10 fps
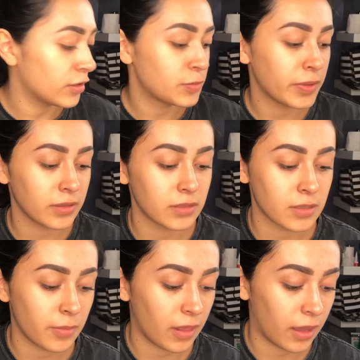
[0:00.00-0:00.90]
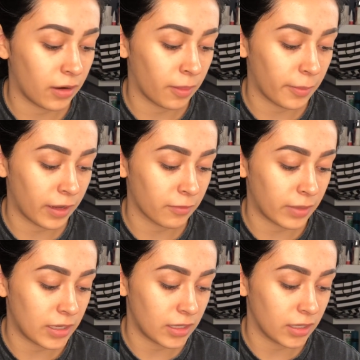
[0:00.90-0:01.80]
I just put some of that on the back of
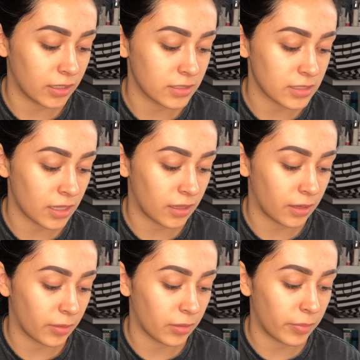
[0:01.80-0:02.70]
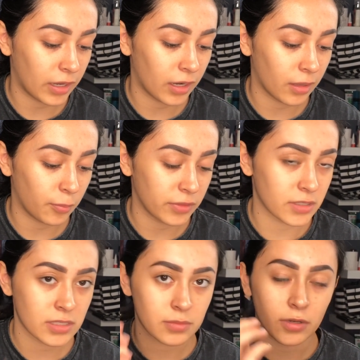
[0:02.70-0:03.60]
my hand, and then I'm going to pick it up with
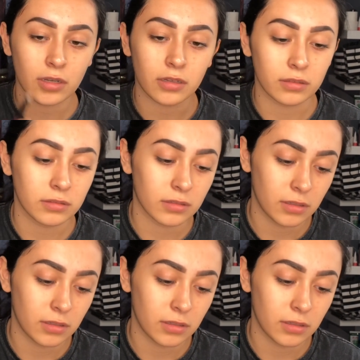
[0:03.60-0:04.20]
the small